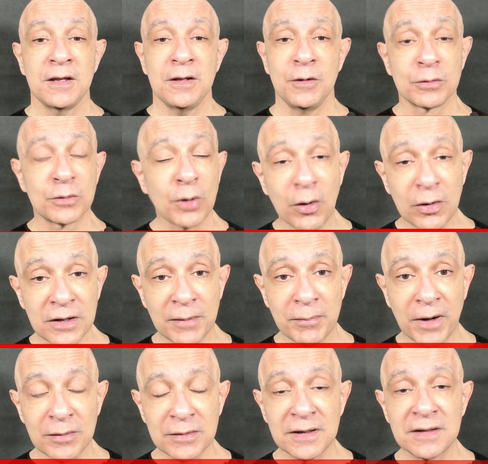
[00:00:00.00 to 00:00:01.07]
you talked
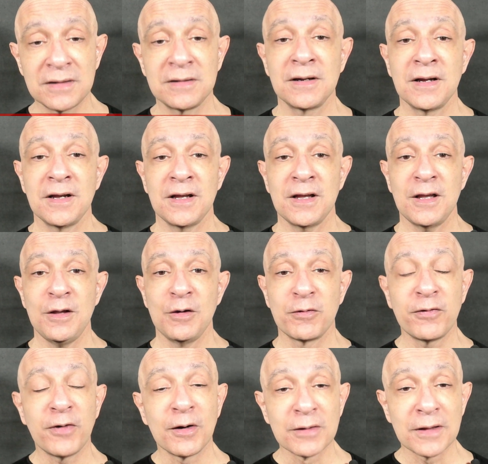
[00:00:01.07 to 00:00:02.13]
about it, you
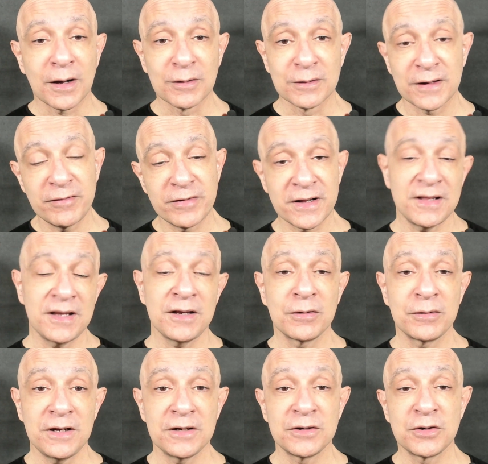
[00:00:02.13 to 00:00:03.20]
found out everything
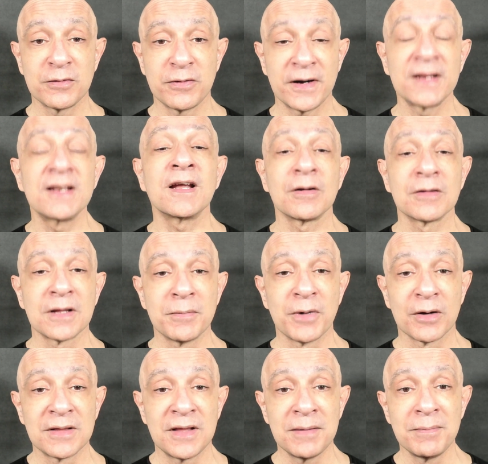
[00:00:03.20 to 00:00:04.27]
you need to find out
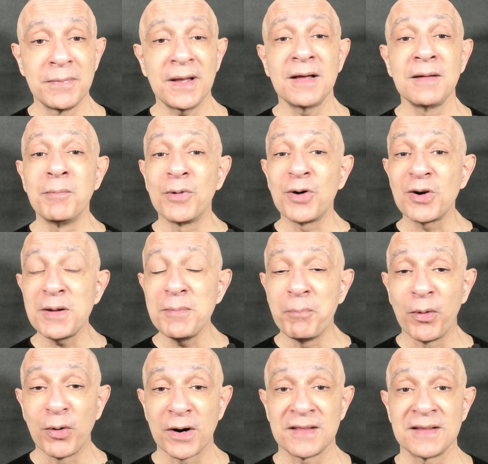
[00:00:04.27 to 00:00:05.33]
about them, and more
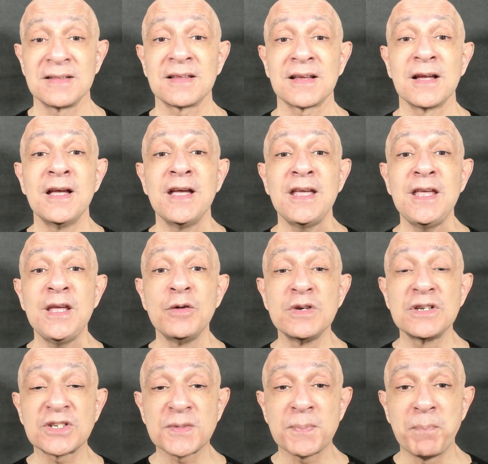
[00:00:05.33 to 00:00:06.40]
important, you
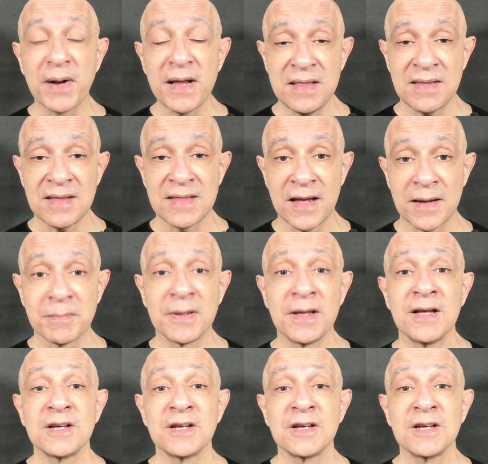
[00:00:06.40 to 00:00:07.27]
split them